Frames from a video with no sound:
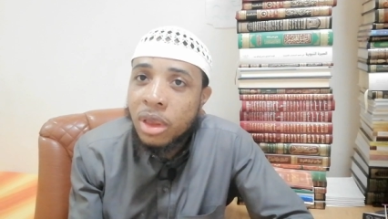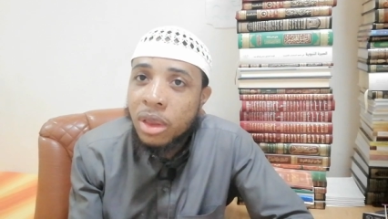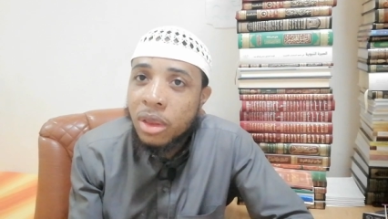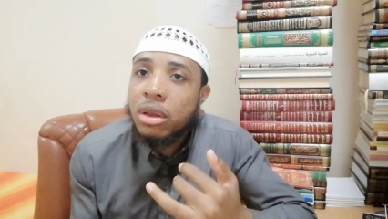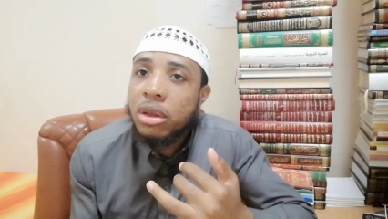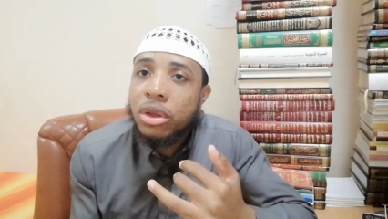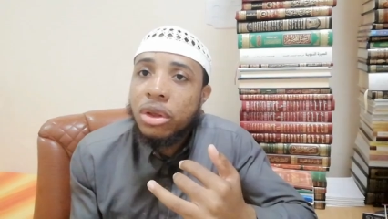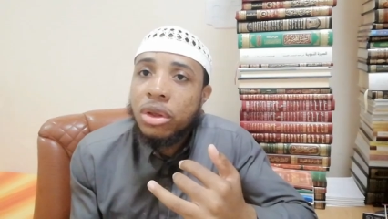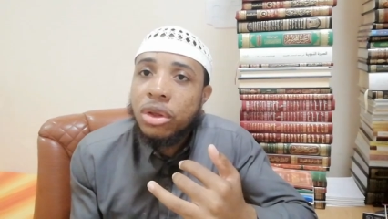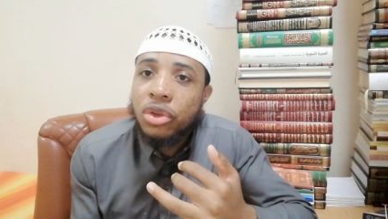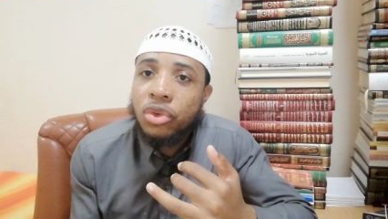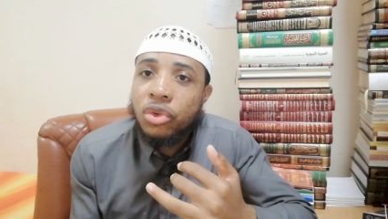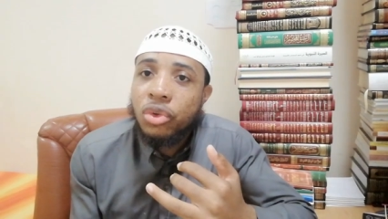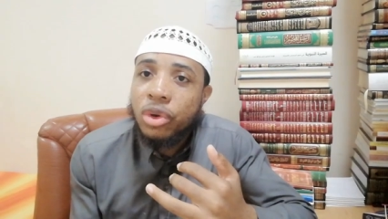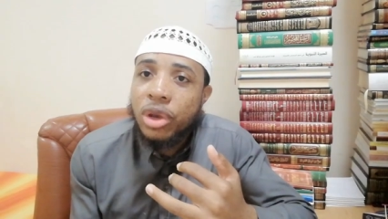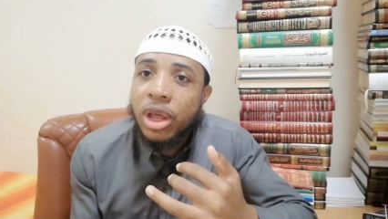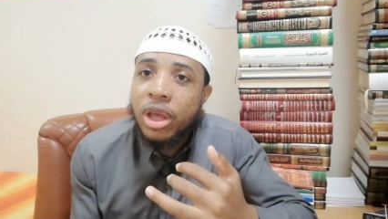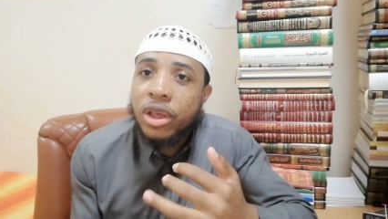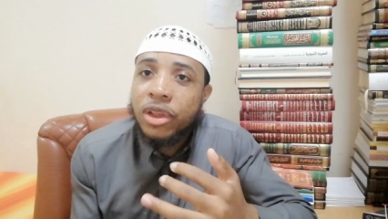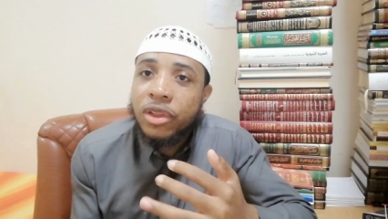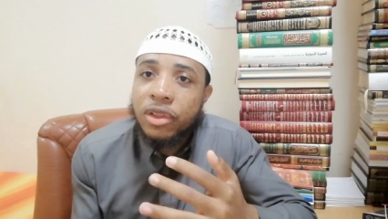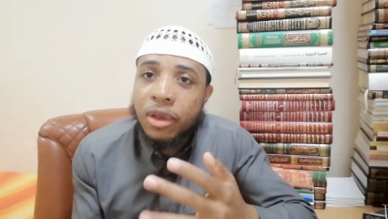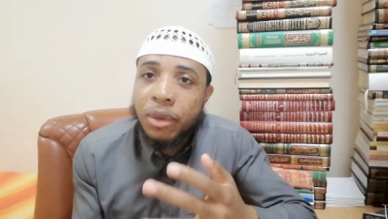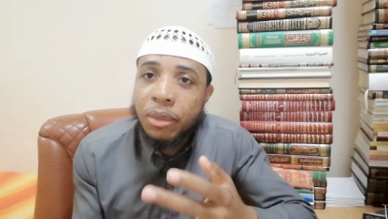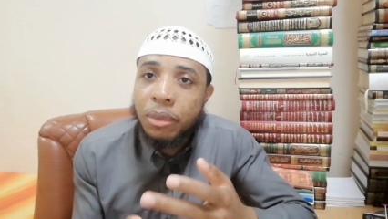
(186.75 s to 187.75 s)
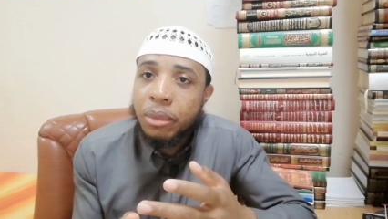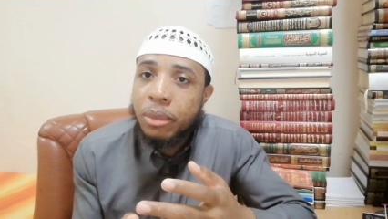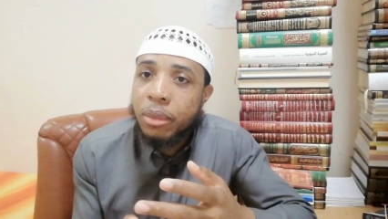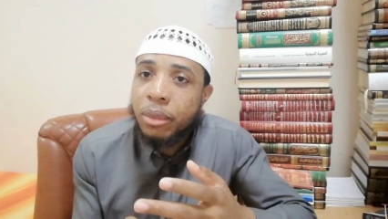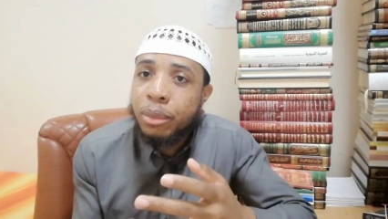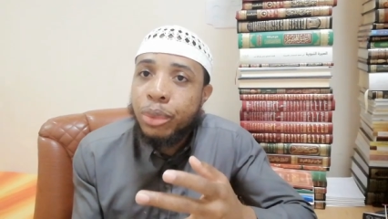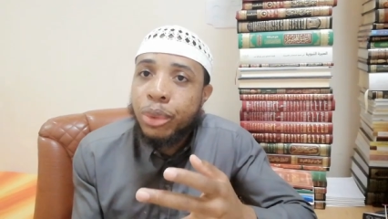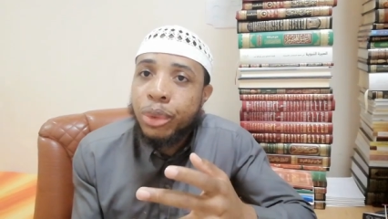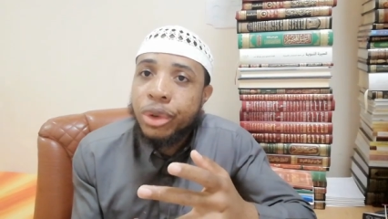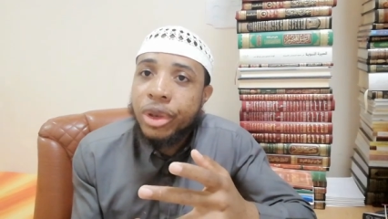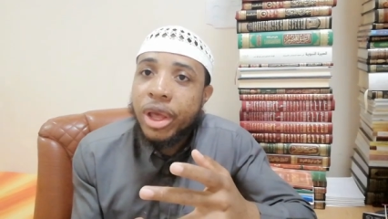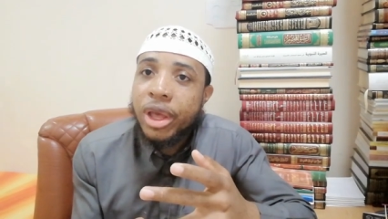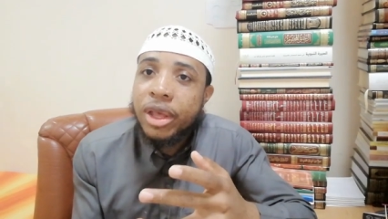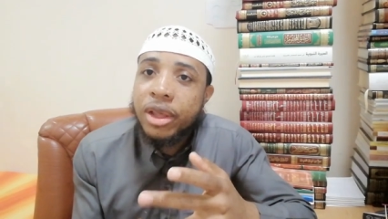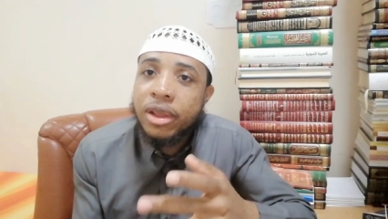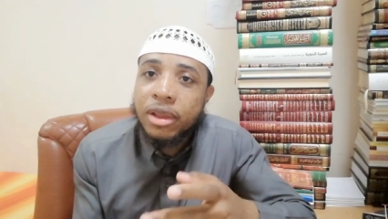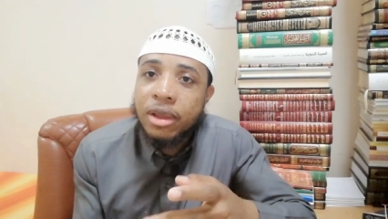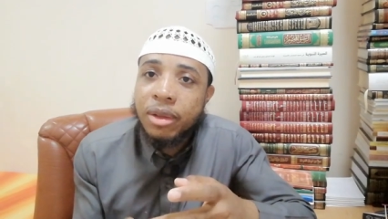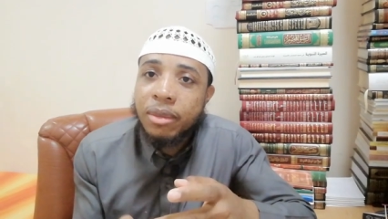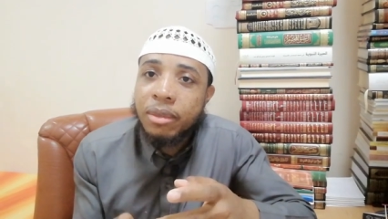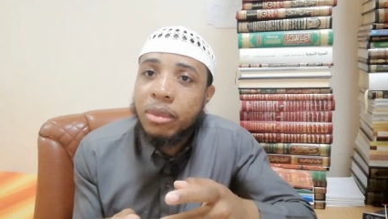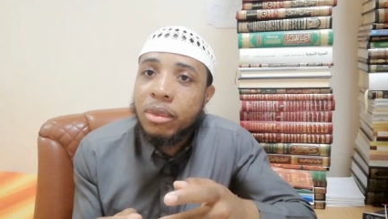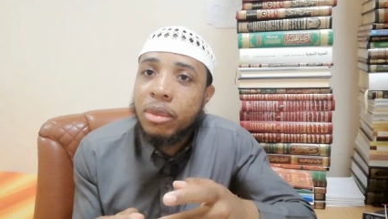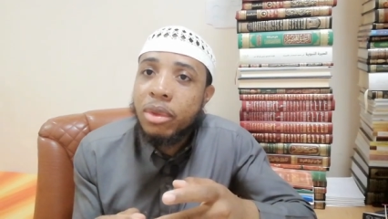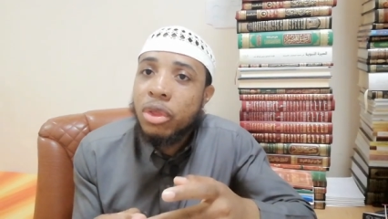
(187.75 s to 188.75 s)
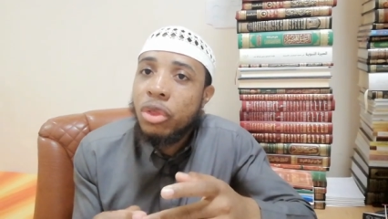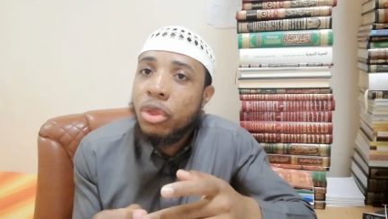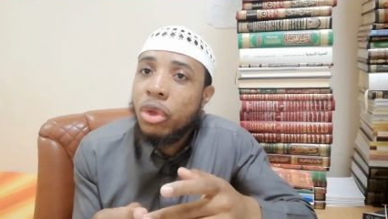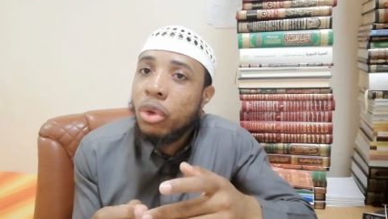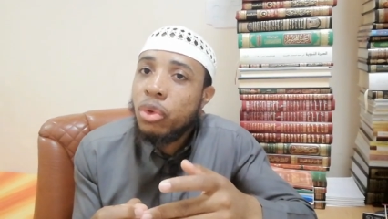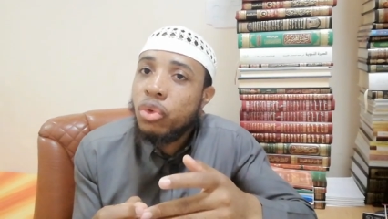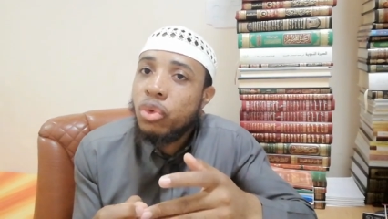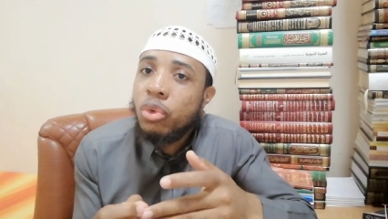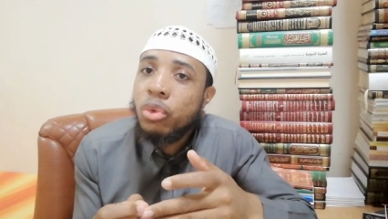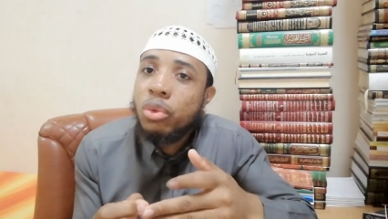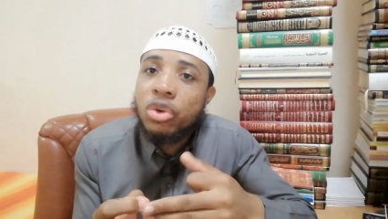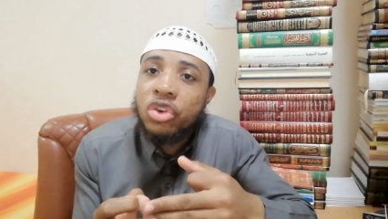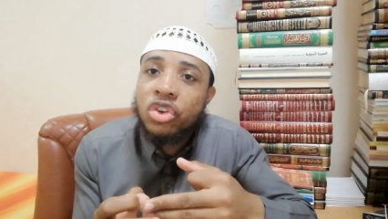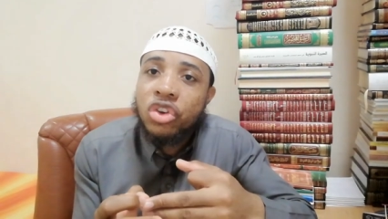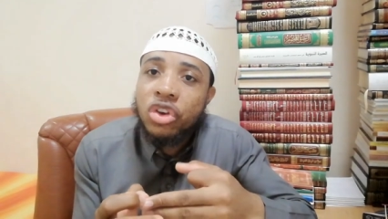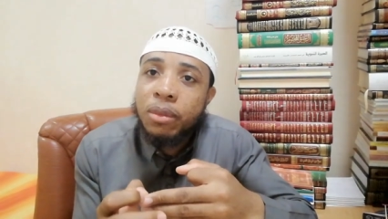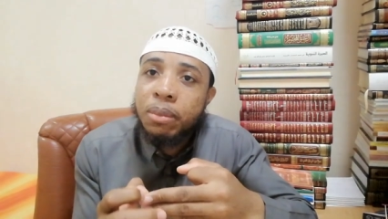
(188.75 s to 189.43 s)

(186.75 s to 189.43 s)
be it Judaism, Buddhism,